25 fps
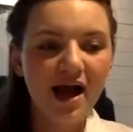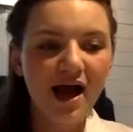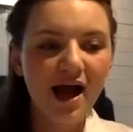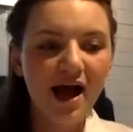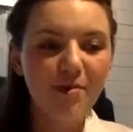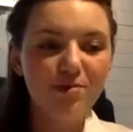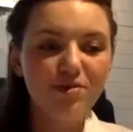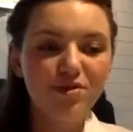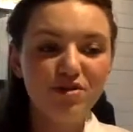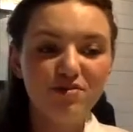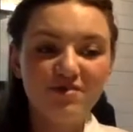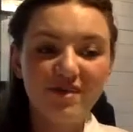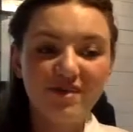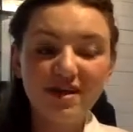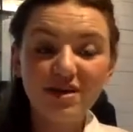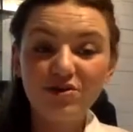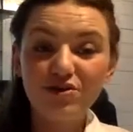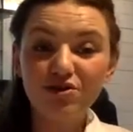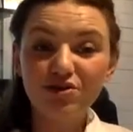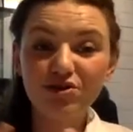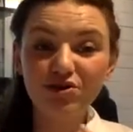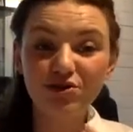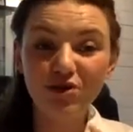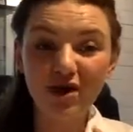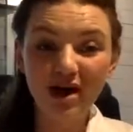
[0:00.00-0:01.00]
You've then
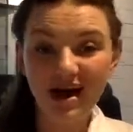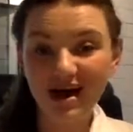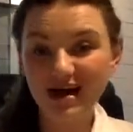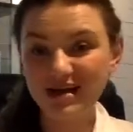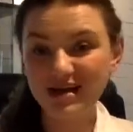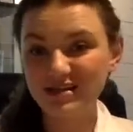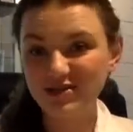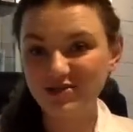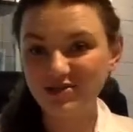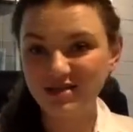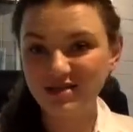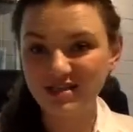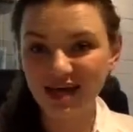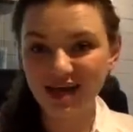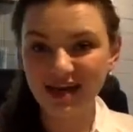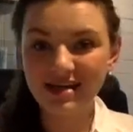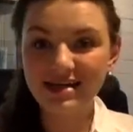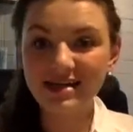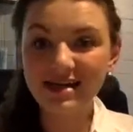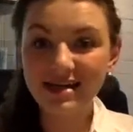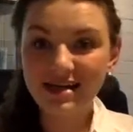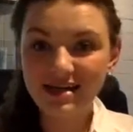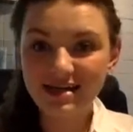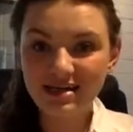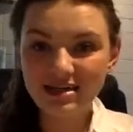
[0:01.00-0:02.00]
got your hands-on
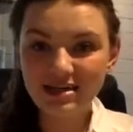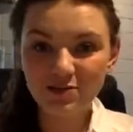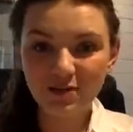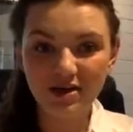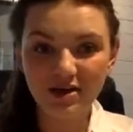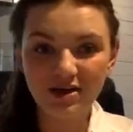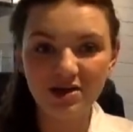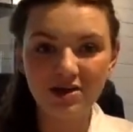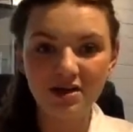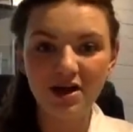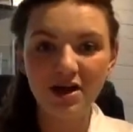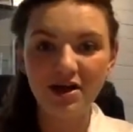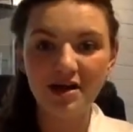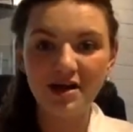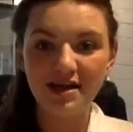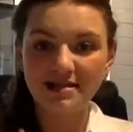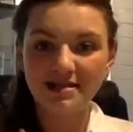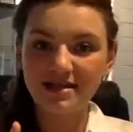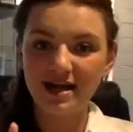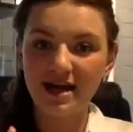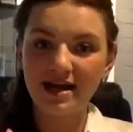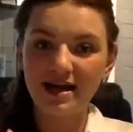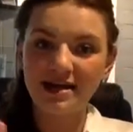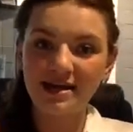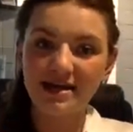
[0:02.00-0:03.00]
techniques, where you learn
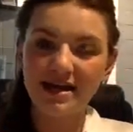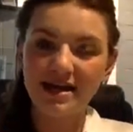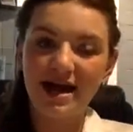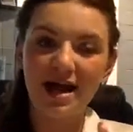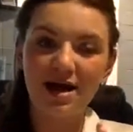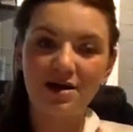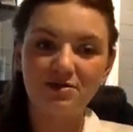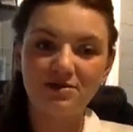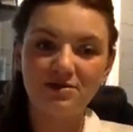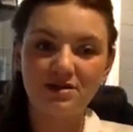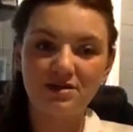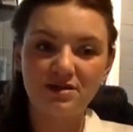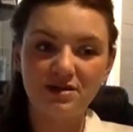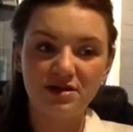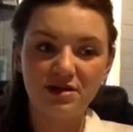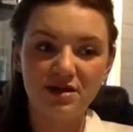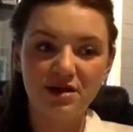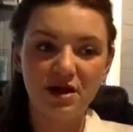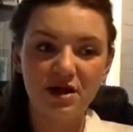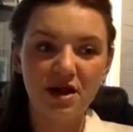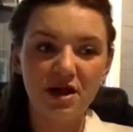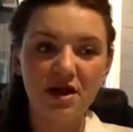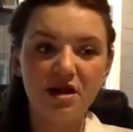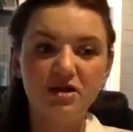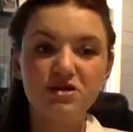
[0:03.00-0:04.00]
exactly how to
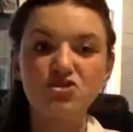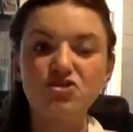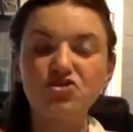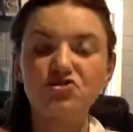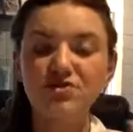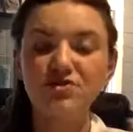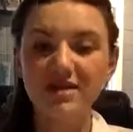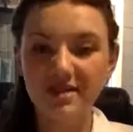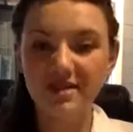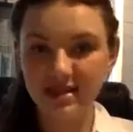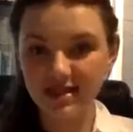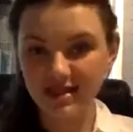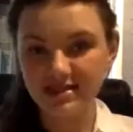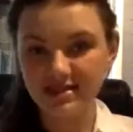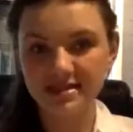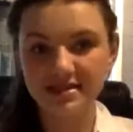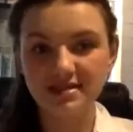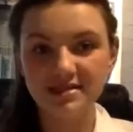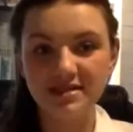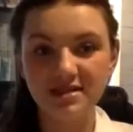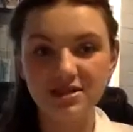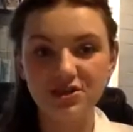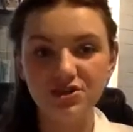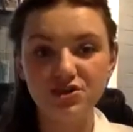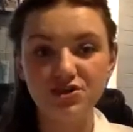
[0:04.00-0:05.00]
treat these
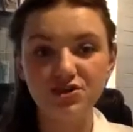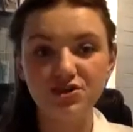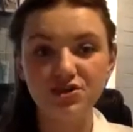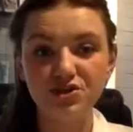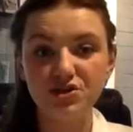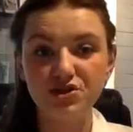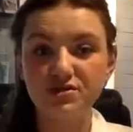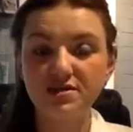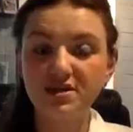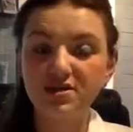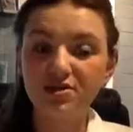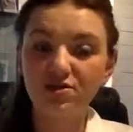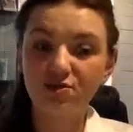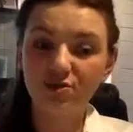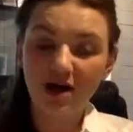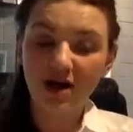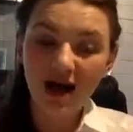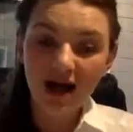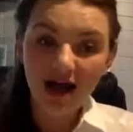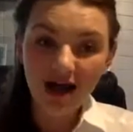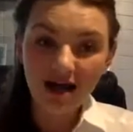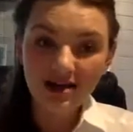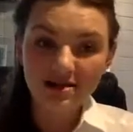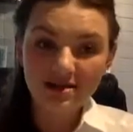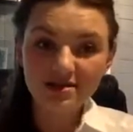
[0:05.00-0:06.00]
conditions using your
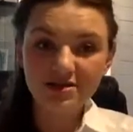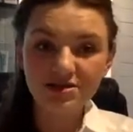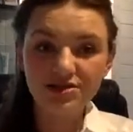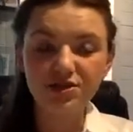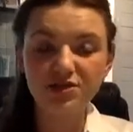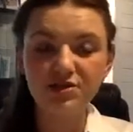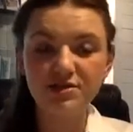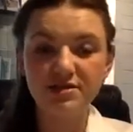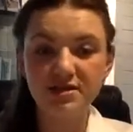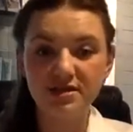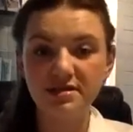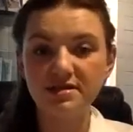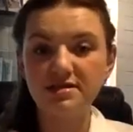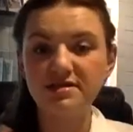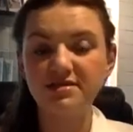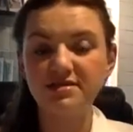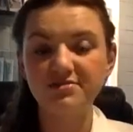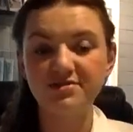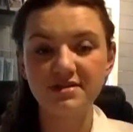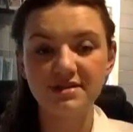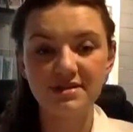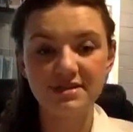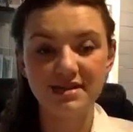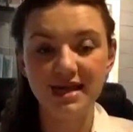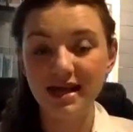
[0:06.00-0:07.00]
hands and using the
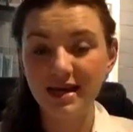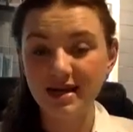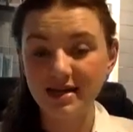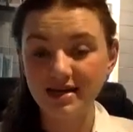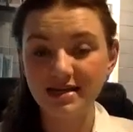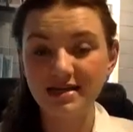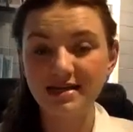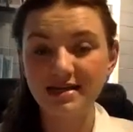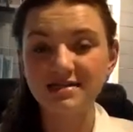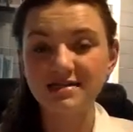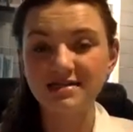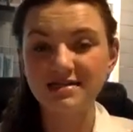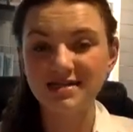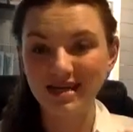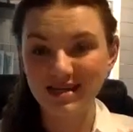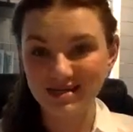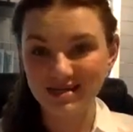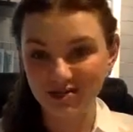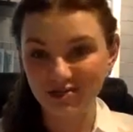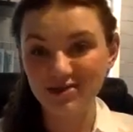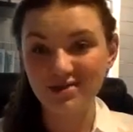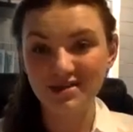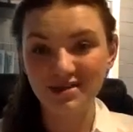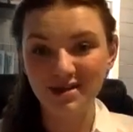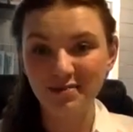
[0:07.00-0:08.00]
different techniques as
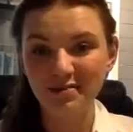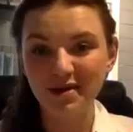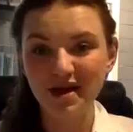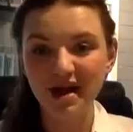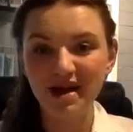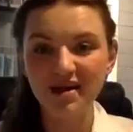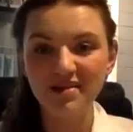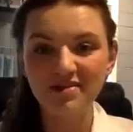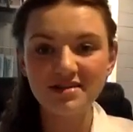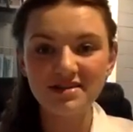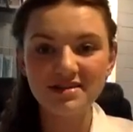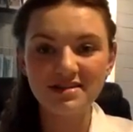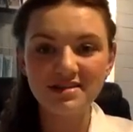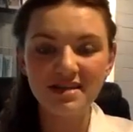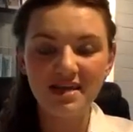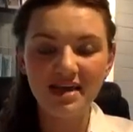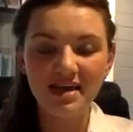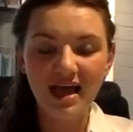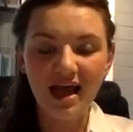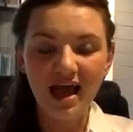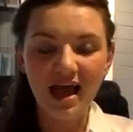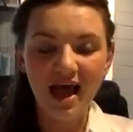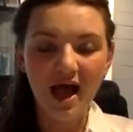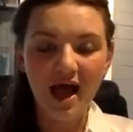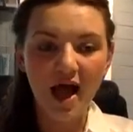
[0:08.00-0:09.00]
osteopaths.
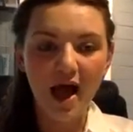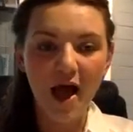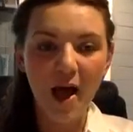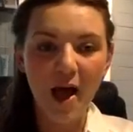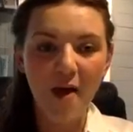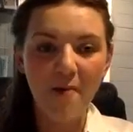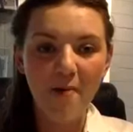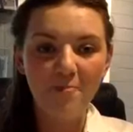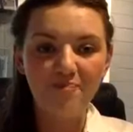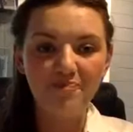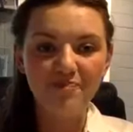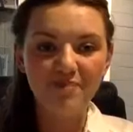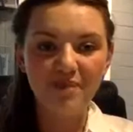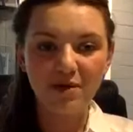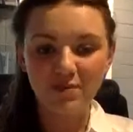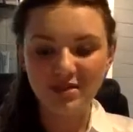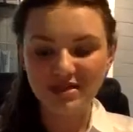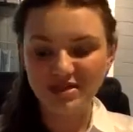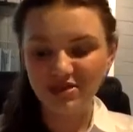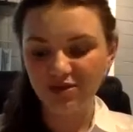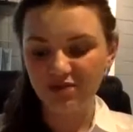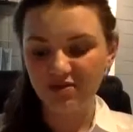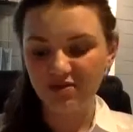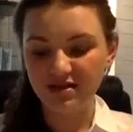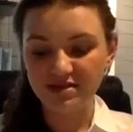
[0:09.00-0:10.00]
We
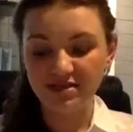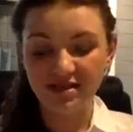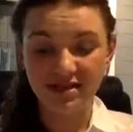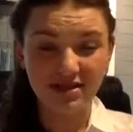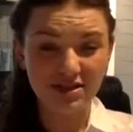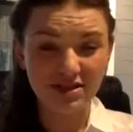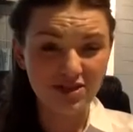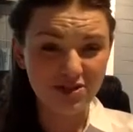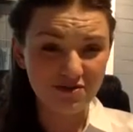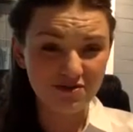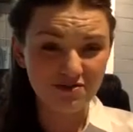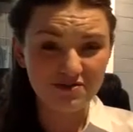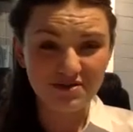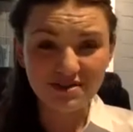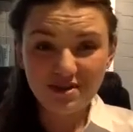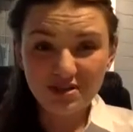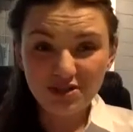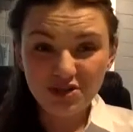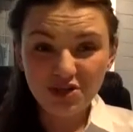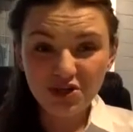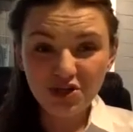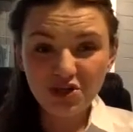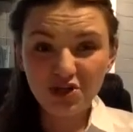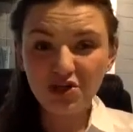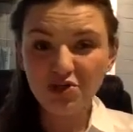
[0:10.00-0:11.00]
do things like soft
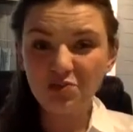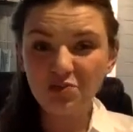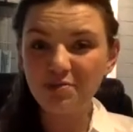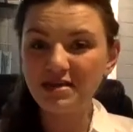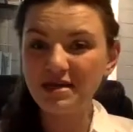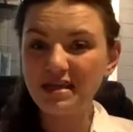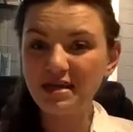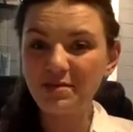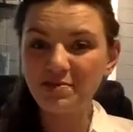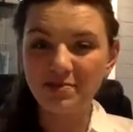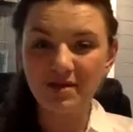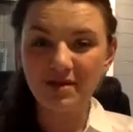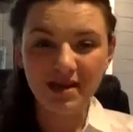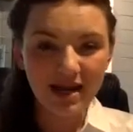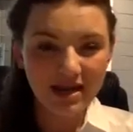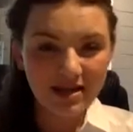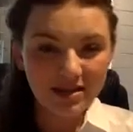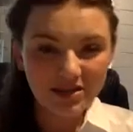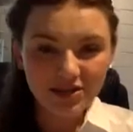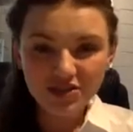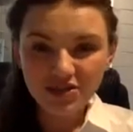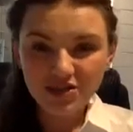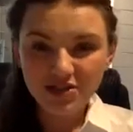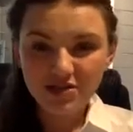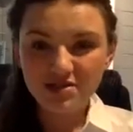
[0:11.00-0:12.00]
tissue,
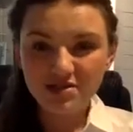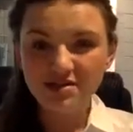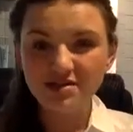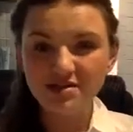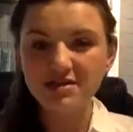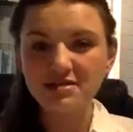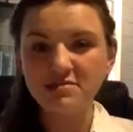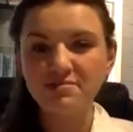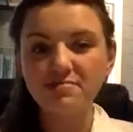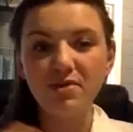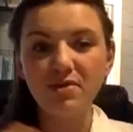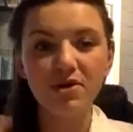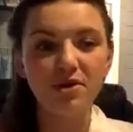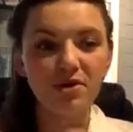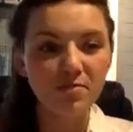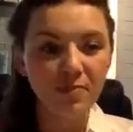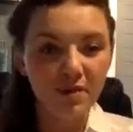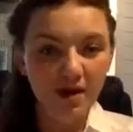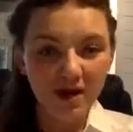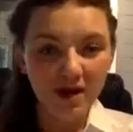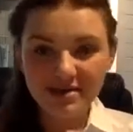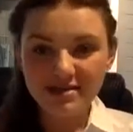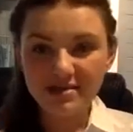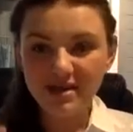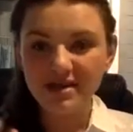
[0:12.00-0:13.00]
manipulations,
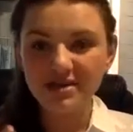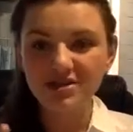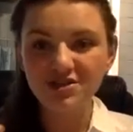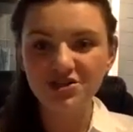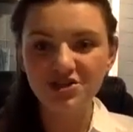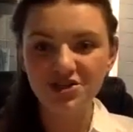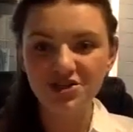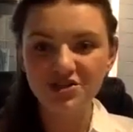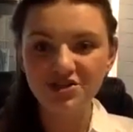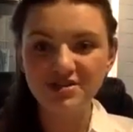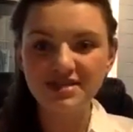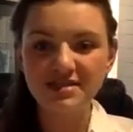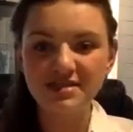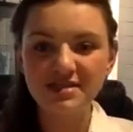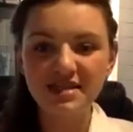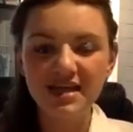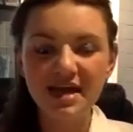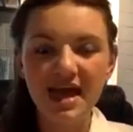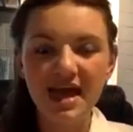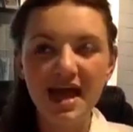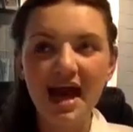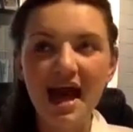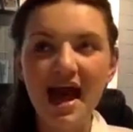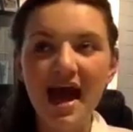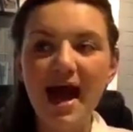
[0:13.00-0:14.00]
mobilizations,
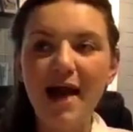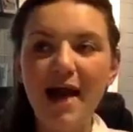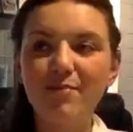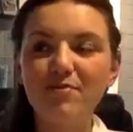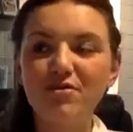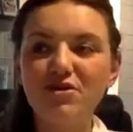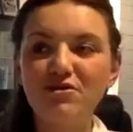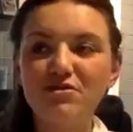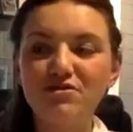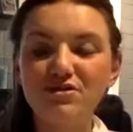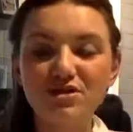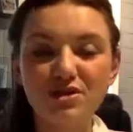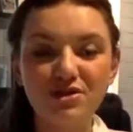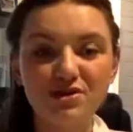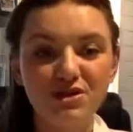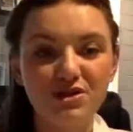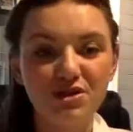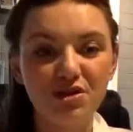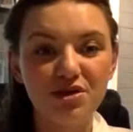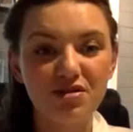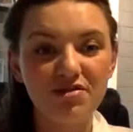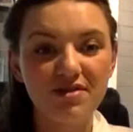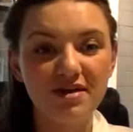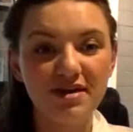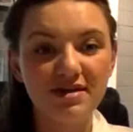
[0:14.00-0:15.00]
and we also
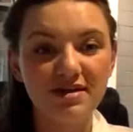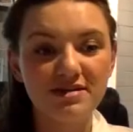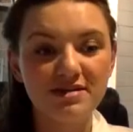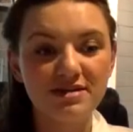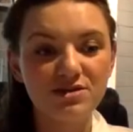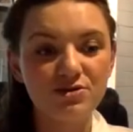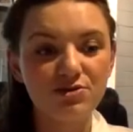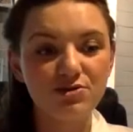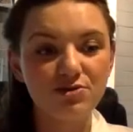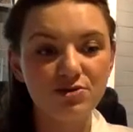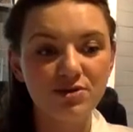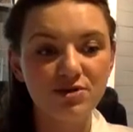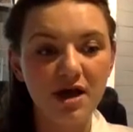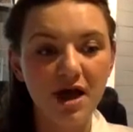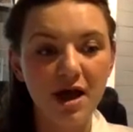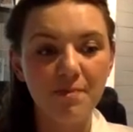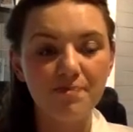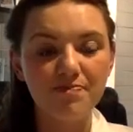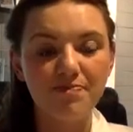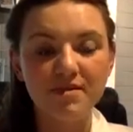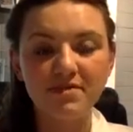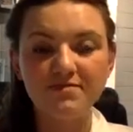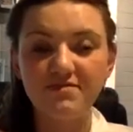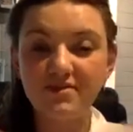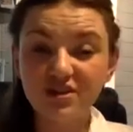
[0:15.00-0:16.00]
do things called
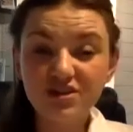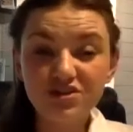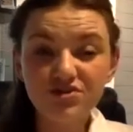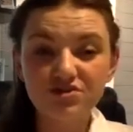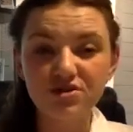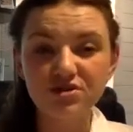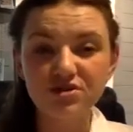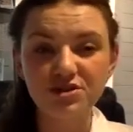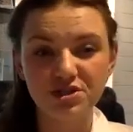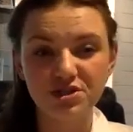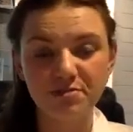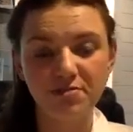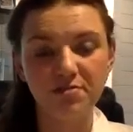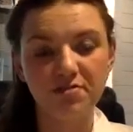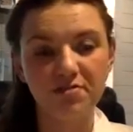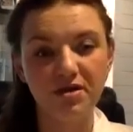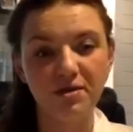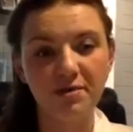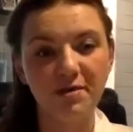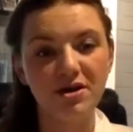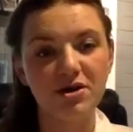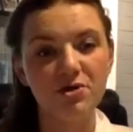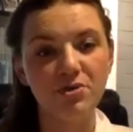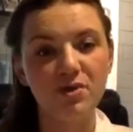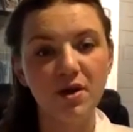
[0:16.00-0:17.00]
visceral osteopathy,
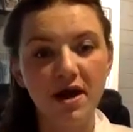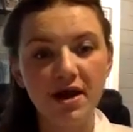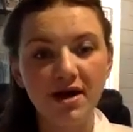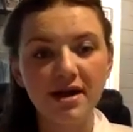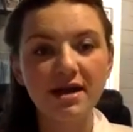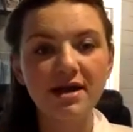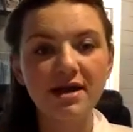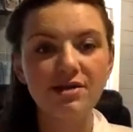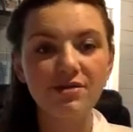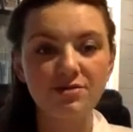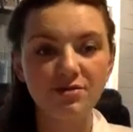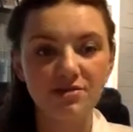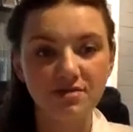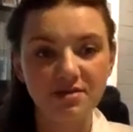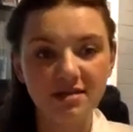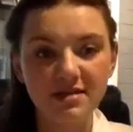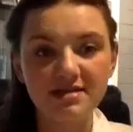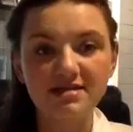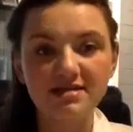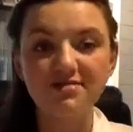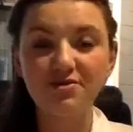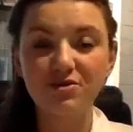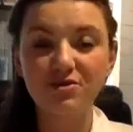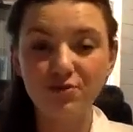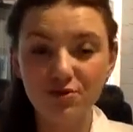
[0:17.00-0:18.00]
where you're working on the
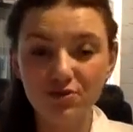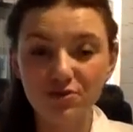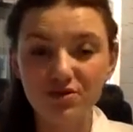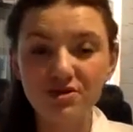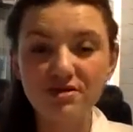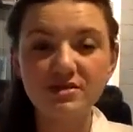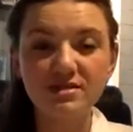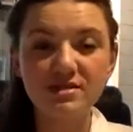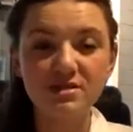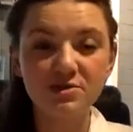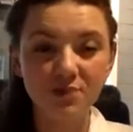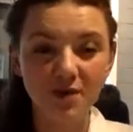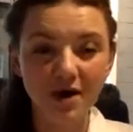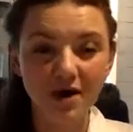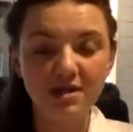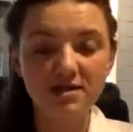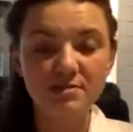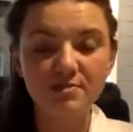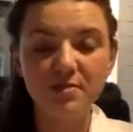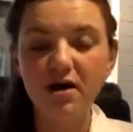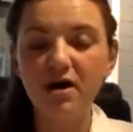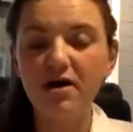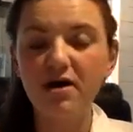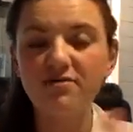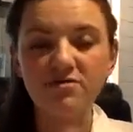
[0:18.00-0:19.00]
different organs as well as
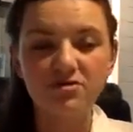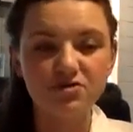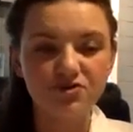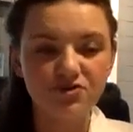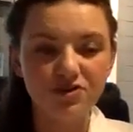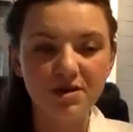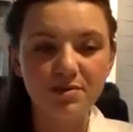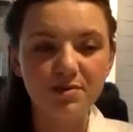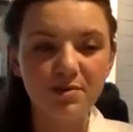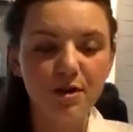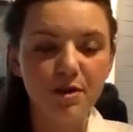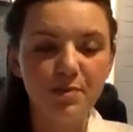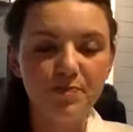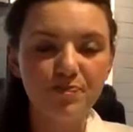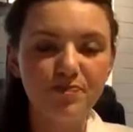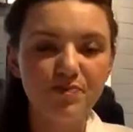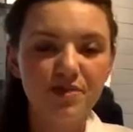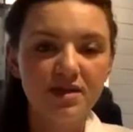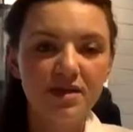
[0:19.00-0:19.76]
part of the treatment.